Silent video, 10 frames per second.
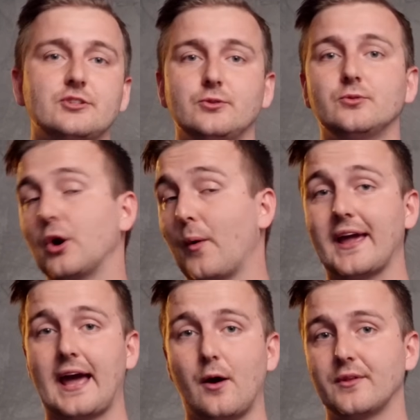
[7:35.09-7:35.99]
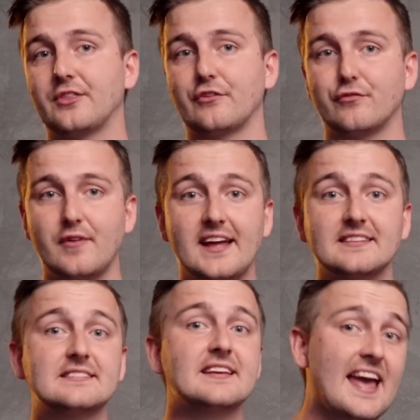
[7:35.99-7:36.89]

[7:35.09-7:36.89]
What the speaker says: to go hang out with their friends,